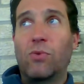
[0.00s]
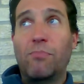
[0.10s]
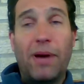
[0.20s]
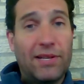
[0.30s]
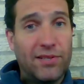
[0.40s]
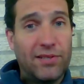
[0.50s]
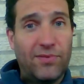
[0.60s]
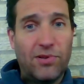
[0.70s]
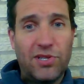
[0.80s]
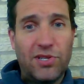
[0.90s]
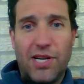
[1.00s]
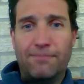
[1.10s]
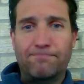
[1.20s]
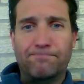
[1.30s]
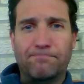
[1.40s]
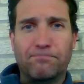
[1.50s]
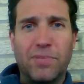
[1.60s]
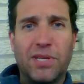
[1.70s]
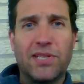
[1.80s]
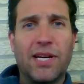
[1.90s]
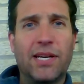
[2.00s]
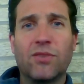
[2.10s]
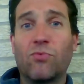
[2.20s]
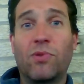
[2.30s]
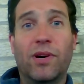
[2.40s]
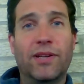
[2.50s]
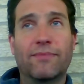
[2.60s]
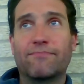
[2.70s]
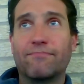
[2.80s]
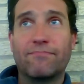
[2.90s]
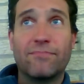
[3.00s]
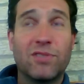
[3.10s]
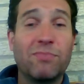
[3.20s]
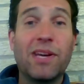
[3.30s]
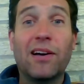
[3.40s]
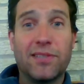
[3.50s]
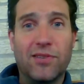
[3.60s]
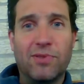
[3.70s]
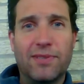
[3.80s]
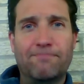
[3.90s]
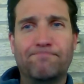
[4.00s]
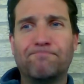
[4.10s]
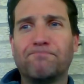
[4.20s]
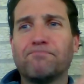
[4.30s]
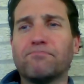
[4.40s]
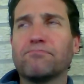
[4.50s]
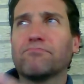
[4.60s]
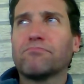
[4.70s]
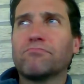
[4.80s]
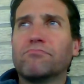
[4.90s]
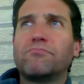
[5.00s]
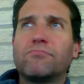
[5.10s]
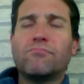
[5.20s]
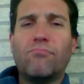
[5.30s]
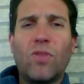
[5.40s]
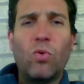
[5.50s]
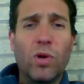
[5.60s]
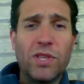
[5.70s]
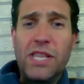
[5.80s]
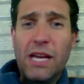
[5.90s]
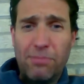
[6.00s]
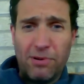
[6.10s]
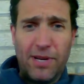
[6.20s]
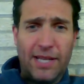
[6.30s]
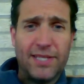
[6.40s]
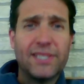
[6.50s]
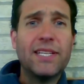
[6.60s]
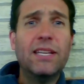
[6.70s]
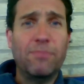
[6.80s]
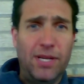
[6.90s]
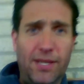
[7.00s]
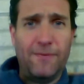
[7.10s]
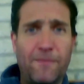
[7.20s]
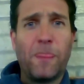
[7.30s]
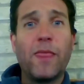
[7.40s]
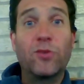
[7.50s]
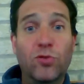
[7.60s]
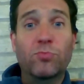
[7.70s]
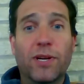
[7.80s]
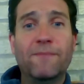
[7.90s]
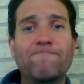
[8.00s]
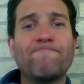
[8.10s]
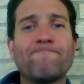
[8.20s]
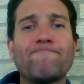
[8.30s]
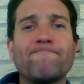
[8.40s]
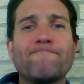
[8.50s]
And I went back to the florist shop because I didn't want to be out there with them. Well, the neighbor had seen me, knew me,